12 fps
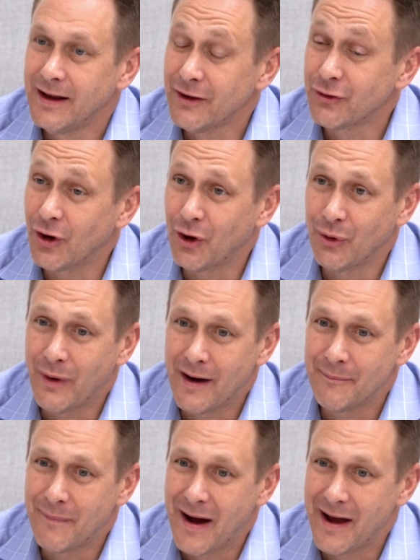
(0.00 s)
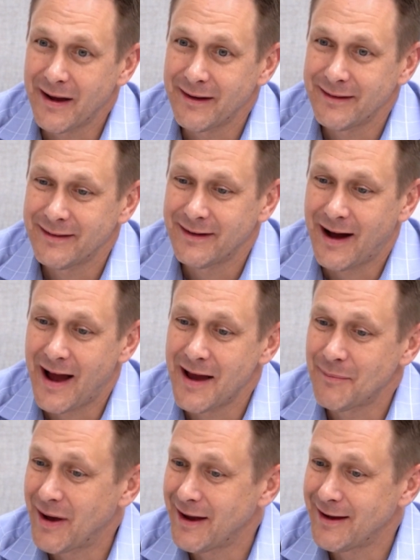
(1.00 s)
So my I
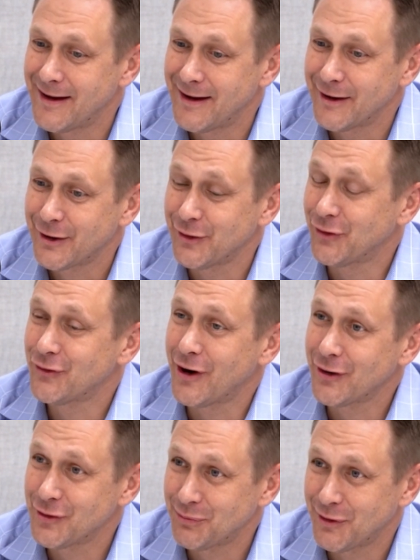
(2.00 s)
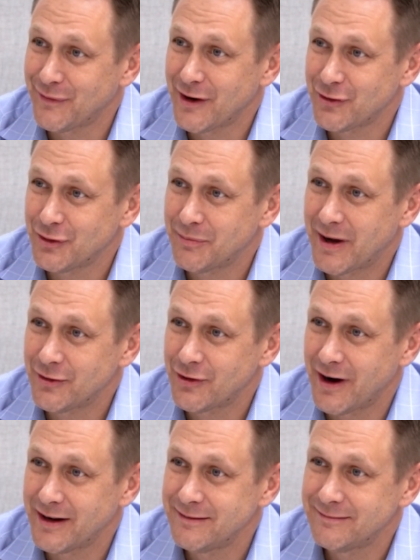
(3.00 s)
am a uh, construction professional by
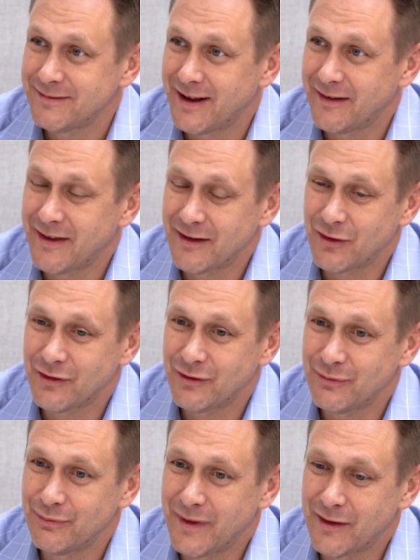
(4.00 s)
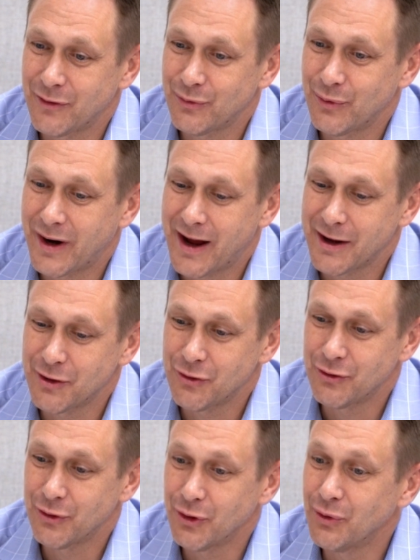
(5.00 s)
trade. Uh, that's that's what I
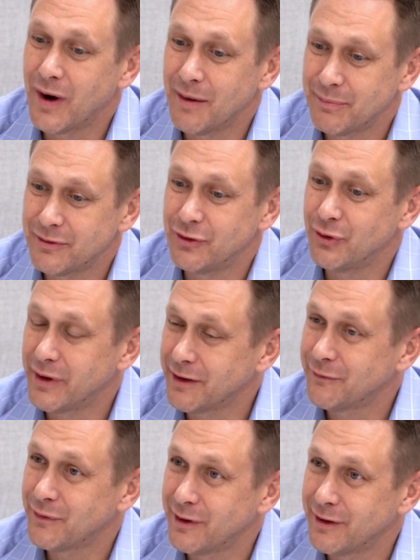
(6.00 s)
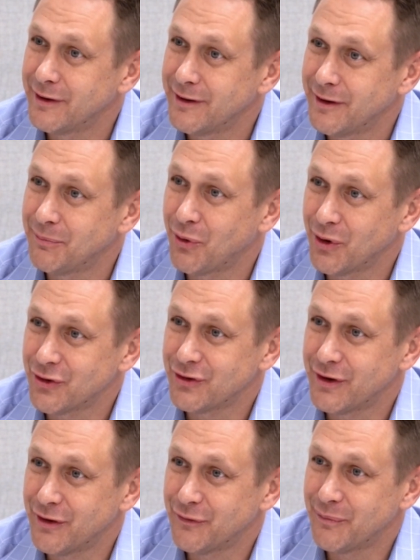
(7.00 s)
grew up doing for a
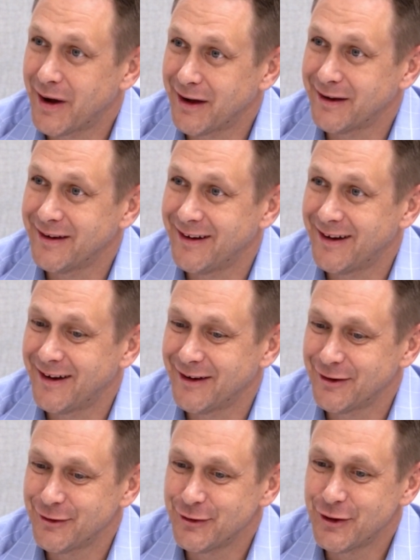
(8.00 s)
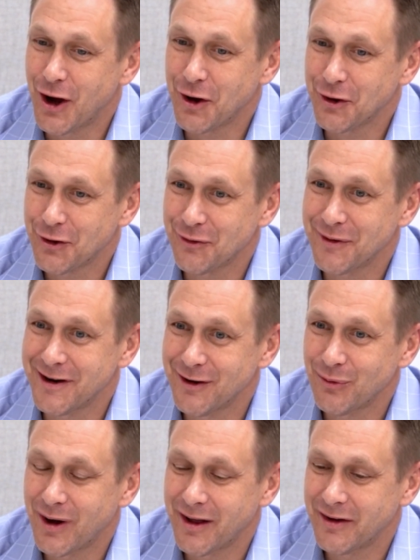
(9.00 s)
portion of my uh, young
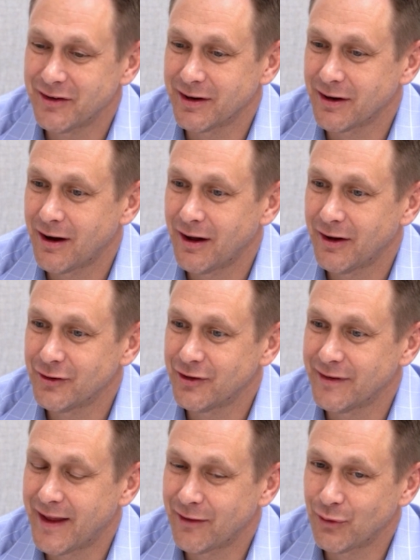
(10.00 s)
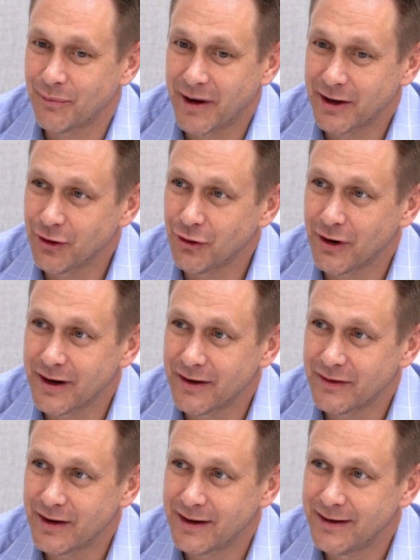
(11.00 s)
career while I was in college, and that's what my degree
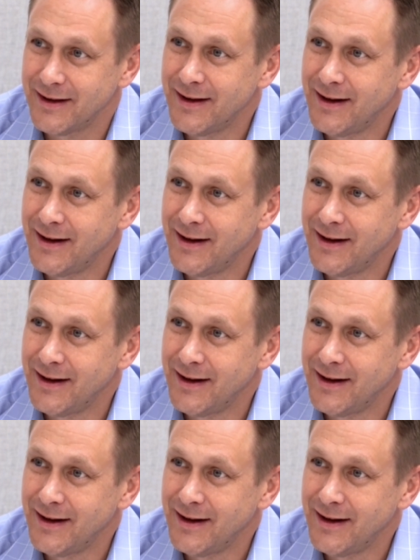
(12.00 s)
is in.